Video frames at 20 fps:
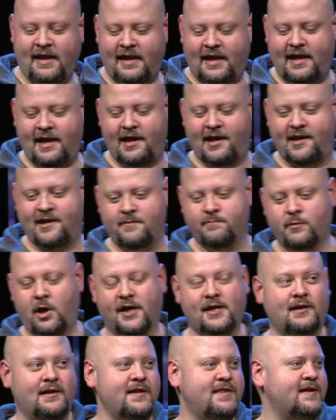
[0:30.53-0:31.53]
a
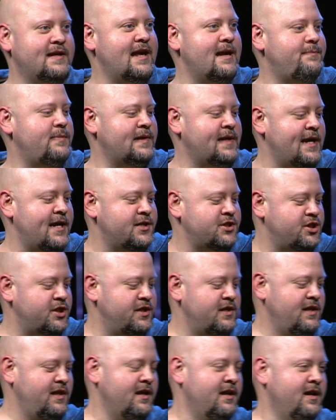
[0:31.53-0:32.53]
monolithic
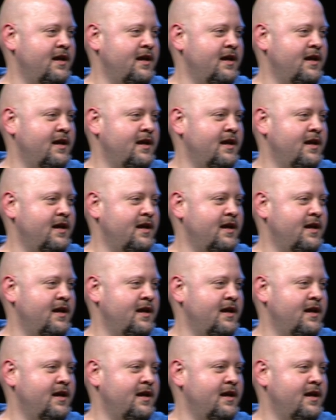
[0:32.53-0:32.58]
application